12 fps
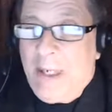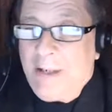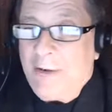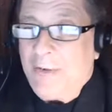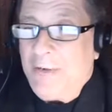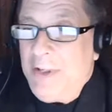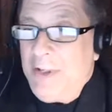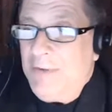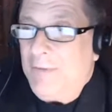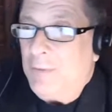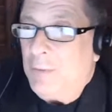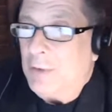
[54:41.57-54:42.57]

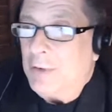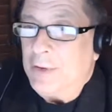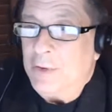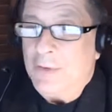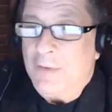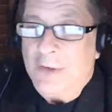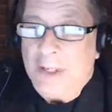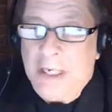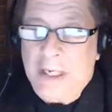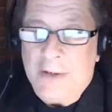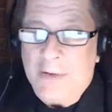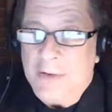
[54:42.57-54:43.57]
penalty for
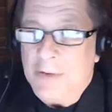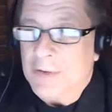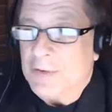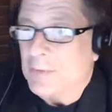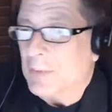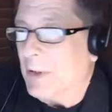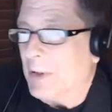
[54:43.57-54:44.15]
juvenile use,